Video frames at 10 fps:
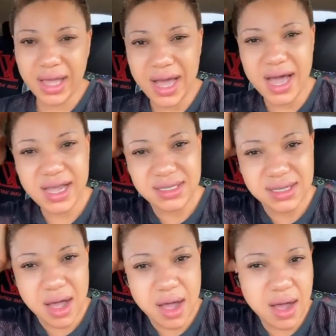guys,
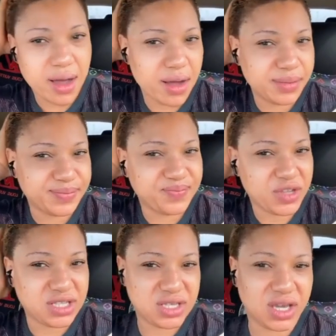
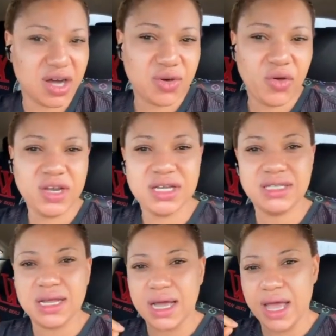it's your girl Queenth,
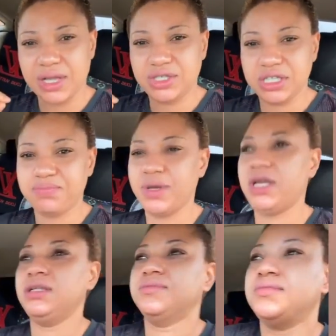and I actually
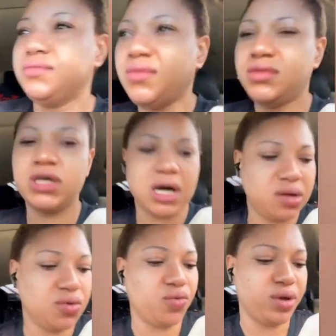been
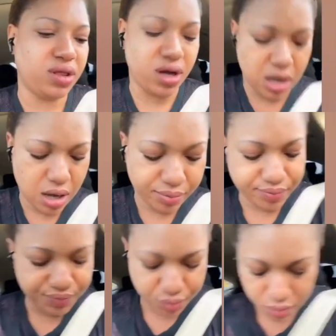down with
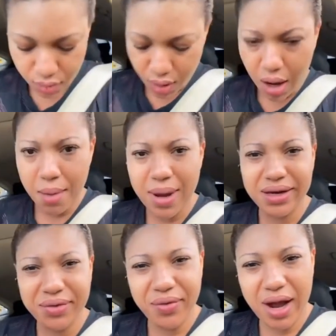
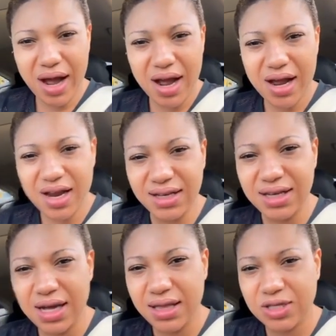malaria, and
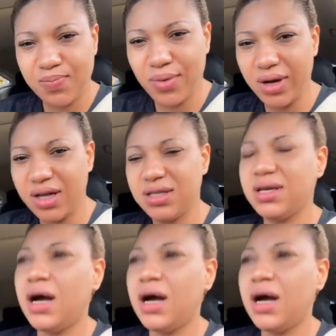at this point